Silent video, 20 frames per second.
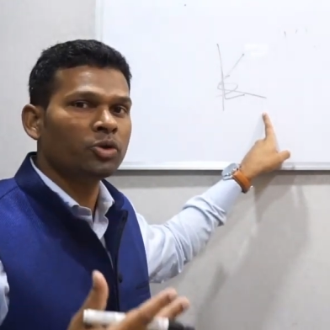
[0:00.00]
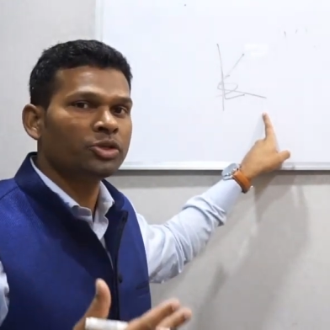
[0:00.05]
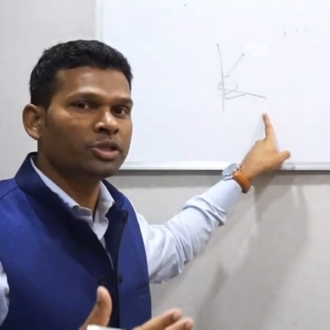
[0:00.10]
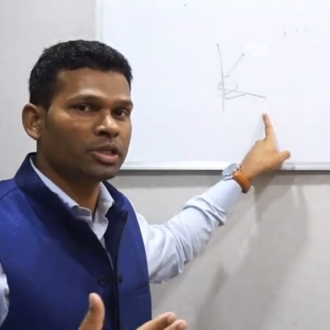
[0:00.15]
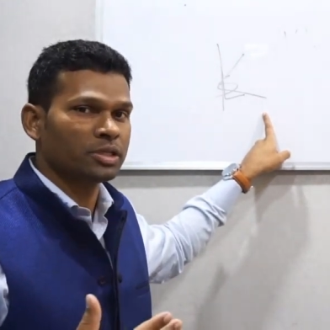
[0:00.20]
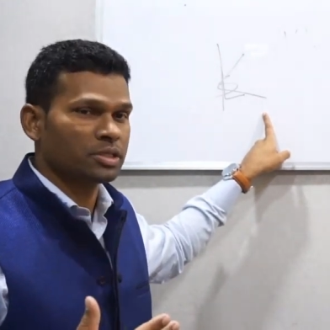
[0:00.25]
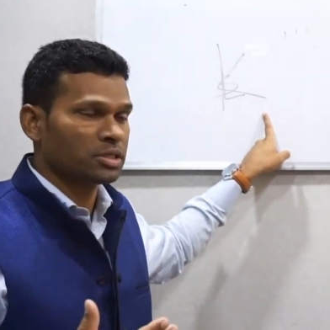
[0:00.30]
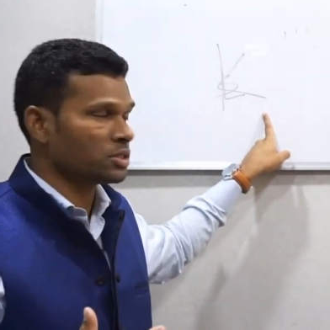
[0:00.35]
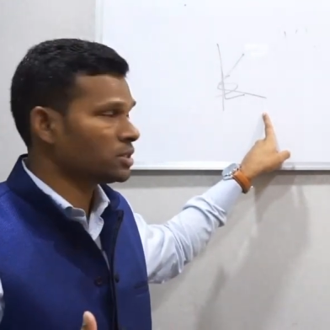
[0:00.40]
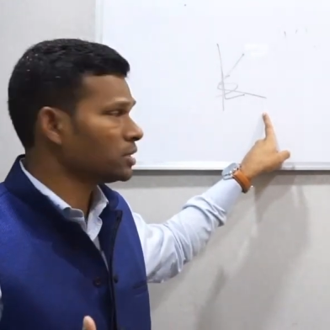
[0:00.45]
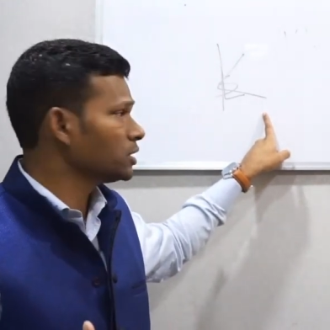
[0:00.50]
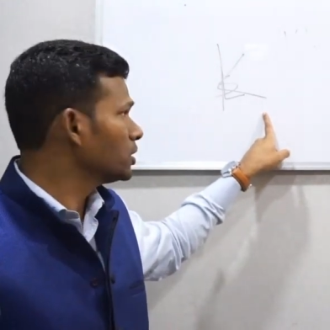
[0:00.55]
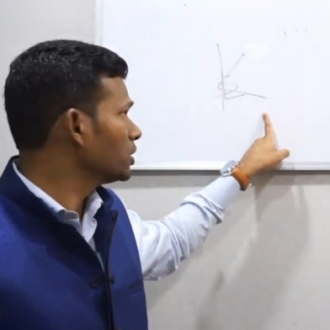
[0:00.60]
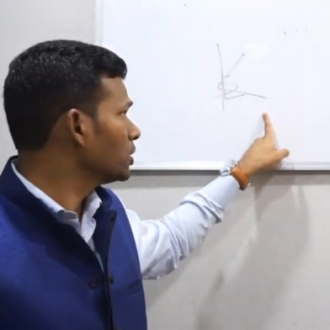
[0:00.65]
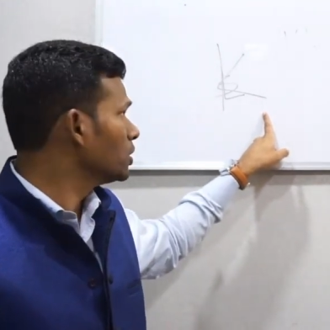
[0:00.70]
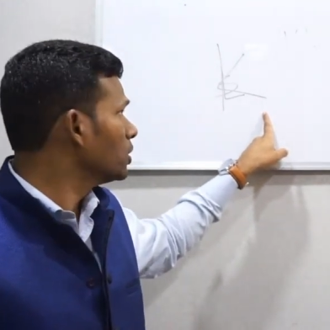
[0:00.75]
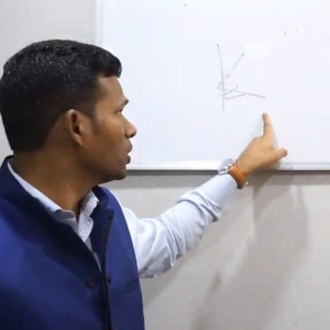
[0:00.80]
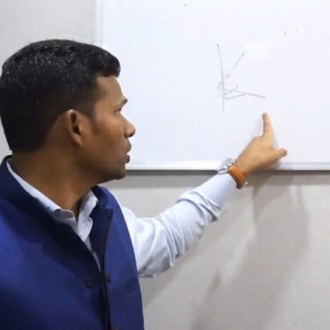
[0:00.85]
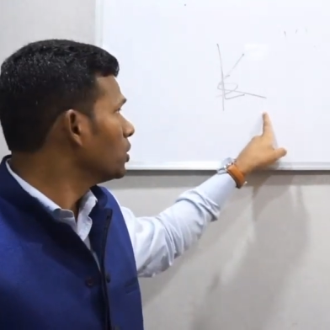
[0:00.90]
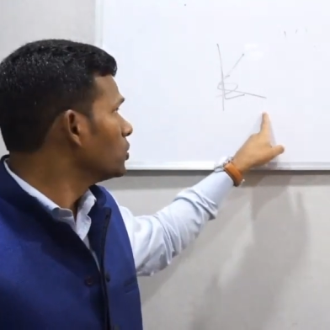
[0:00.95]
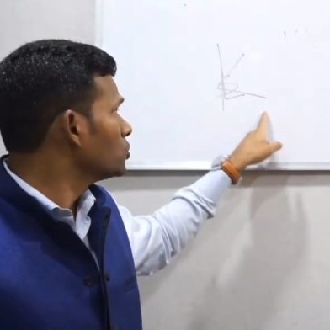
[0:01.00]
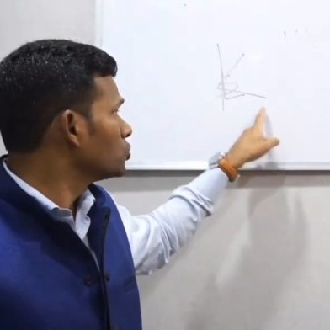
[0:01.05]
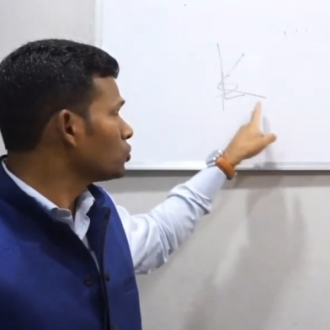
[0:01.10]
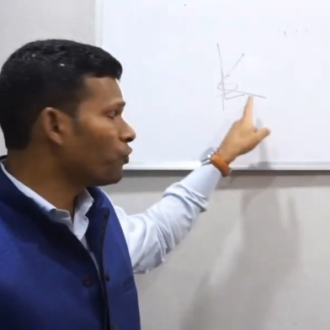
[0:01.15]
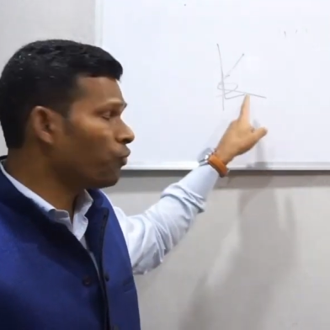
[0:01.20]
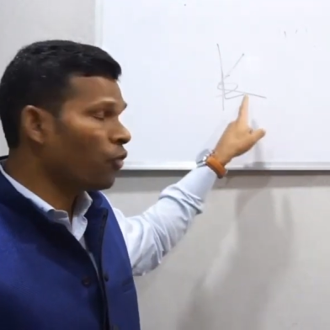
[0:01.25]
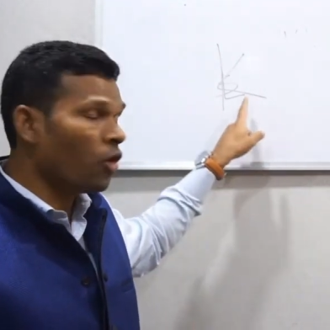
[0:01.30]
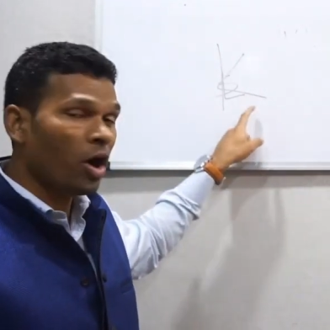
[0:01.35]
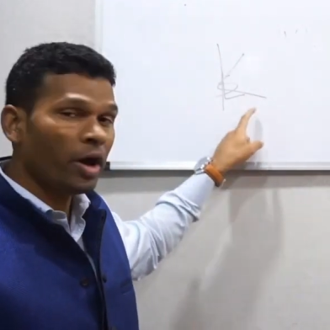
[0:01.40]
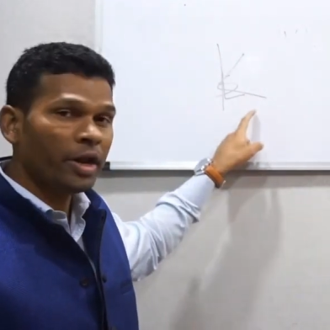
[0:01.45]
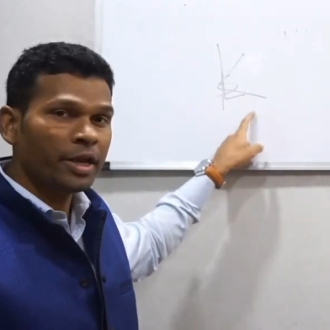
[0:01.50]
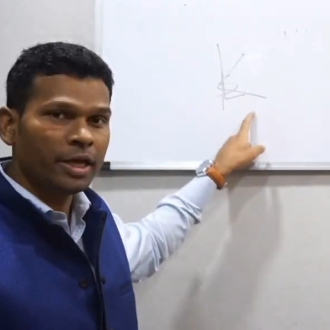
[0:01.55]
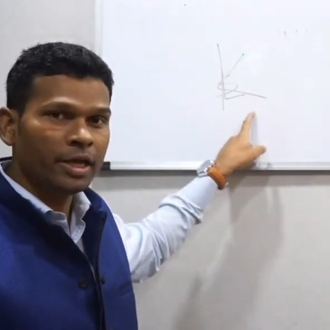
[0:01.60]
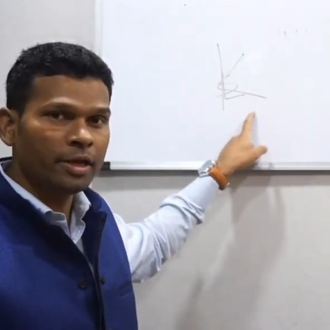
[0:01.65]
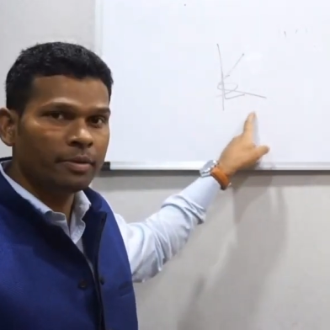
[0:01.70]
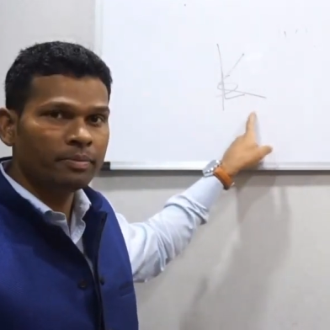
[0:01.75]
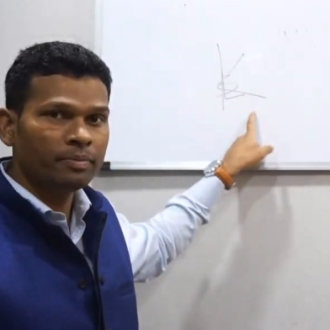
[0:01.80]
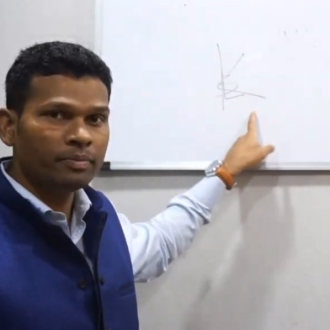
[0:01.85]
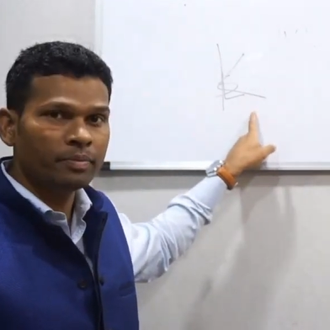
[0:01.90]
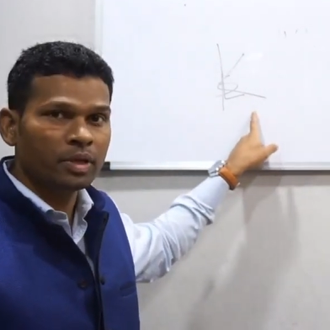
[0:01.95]
the emotions so
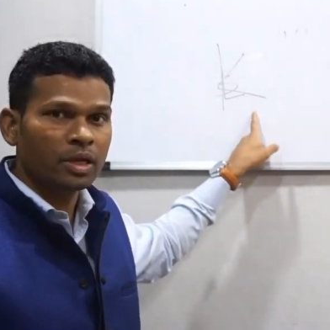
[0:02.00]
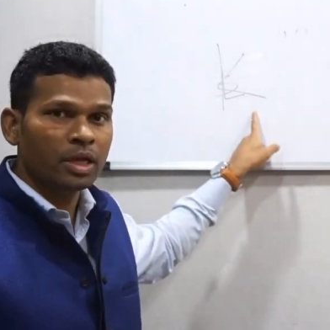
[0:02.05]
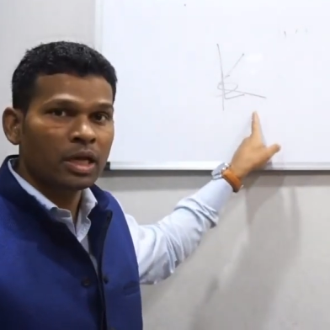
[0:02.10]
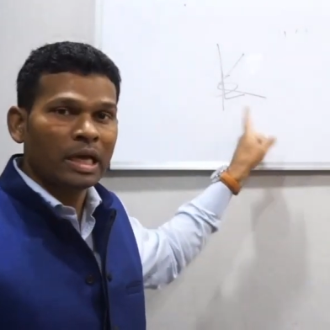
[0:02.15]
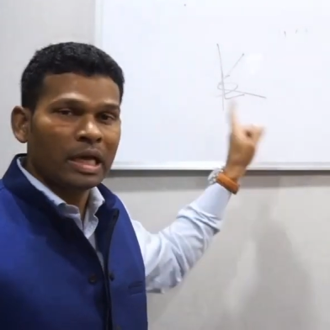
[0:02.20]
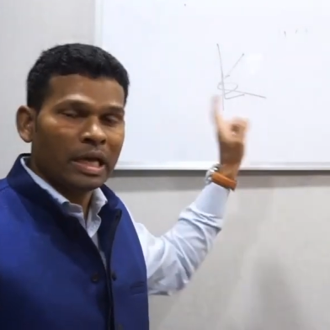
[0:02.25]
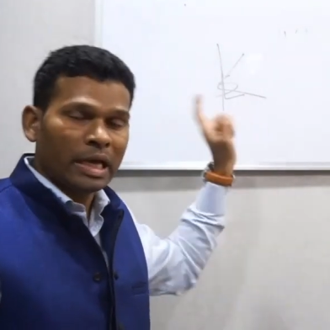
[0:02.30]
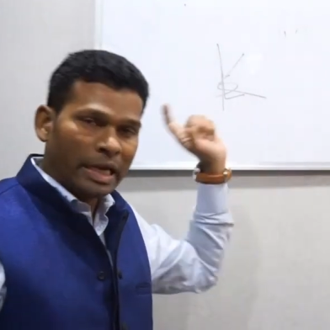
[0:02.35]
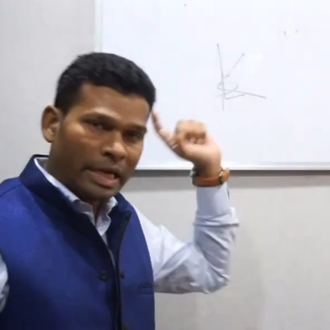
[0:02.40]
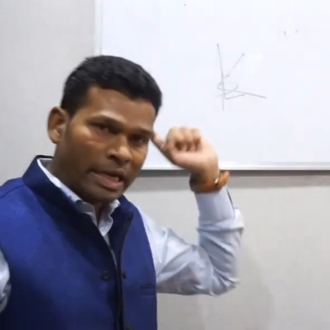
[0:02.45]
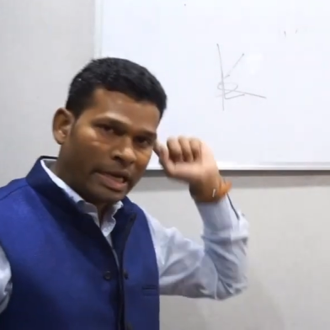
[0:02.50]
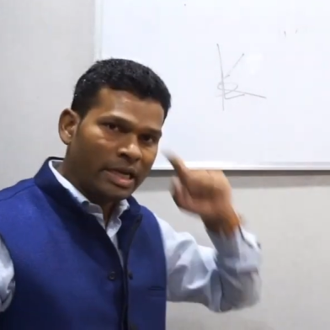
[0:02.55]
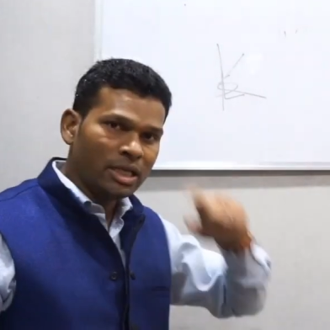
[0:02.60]
for him